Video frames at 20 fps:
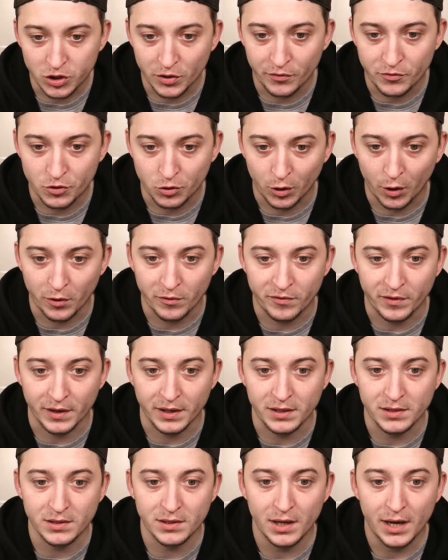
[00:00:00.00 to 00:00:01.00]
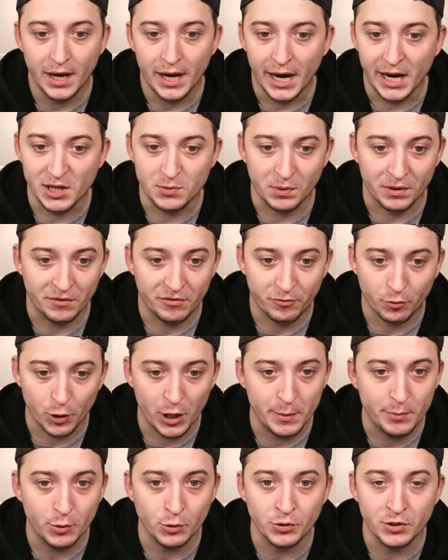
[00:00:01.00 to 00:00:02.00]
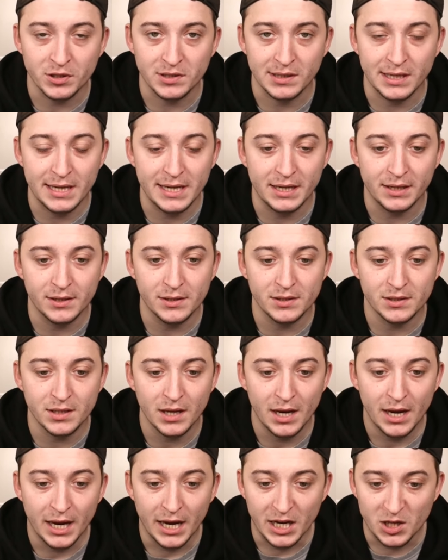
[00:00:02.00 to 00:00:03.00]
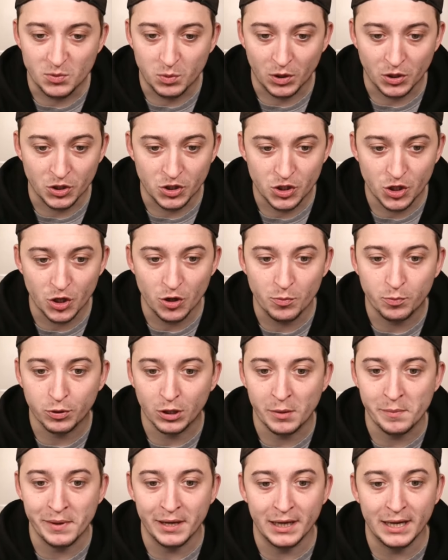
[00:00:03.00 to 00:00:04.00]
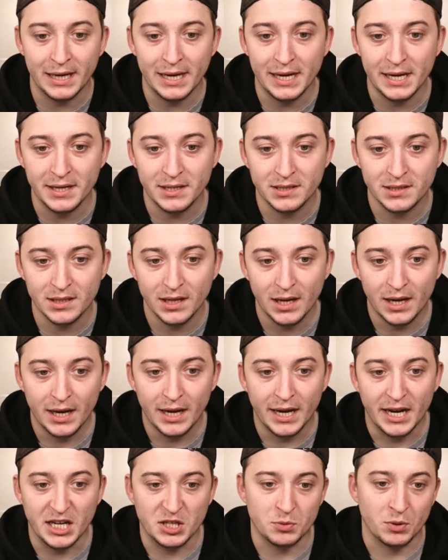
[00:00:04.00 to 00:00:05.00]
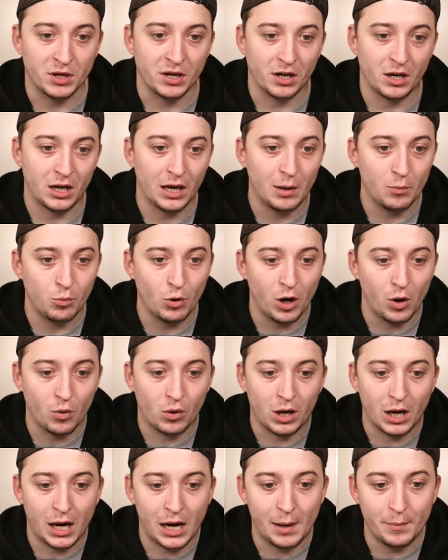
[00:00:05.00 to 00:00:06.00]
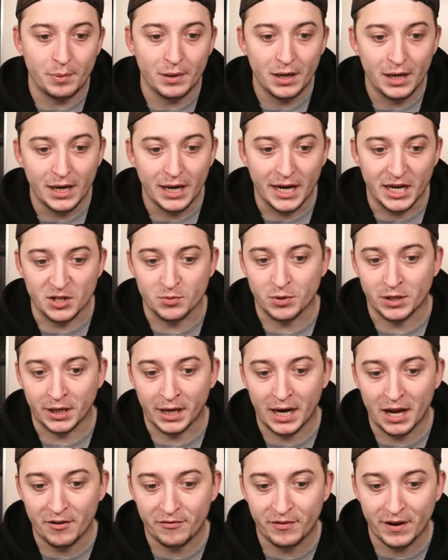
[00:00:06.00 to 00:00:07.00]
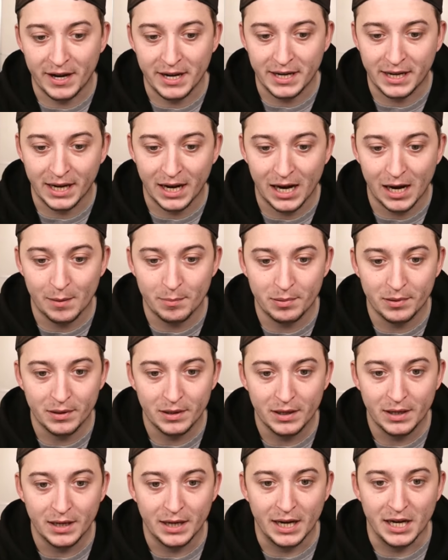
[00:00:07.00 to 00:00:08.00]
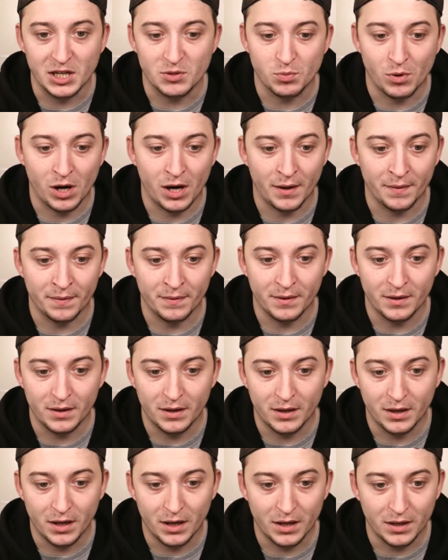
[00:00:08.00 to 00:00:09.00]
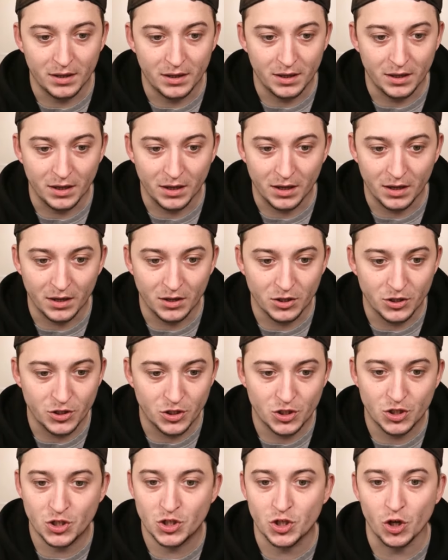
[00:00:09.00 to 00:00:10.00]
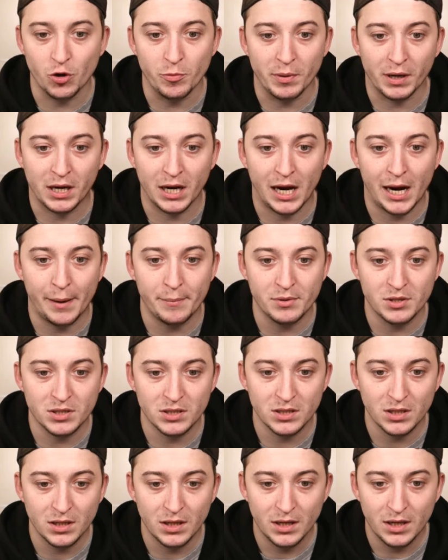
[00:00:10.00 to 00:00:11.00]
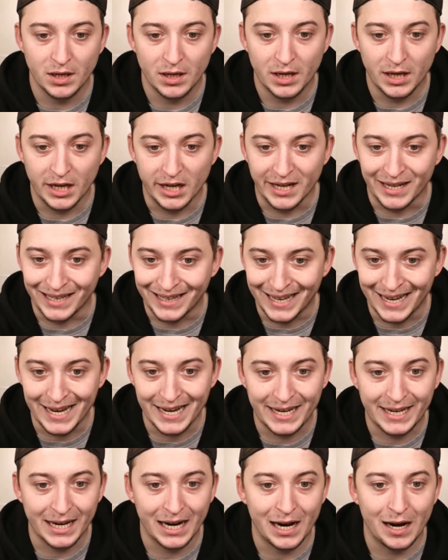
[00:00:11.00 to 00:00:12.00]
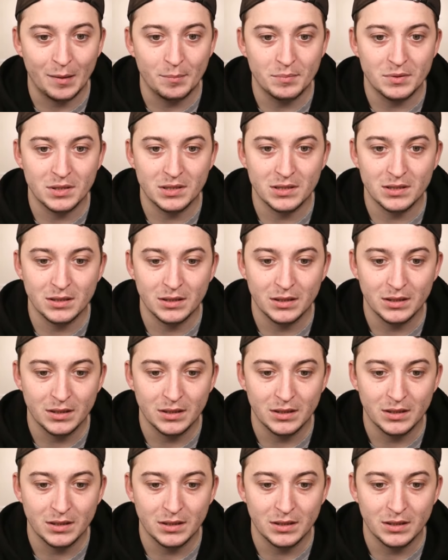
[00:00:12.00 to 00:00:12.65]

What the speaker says: of trophies. He's won 3 Bundesligas. He's won 2 Premier Leagues. He's won a Club World Cup. He's won an FA Cup. He's won Super Cups, League Cups,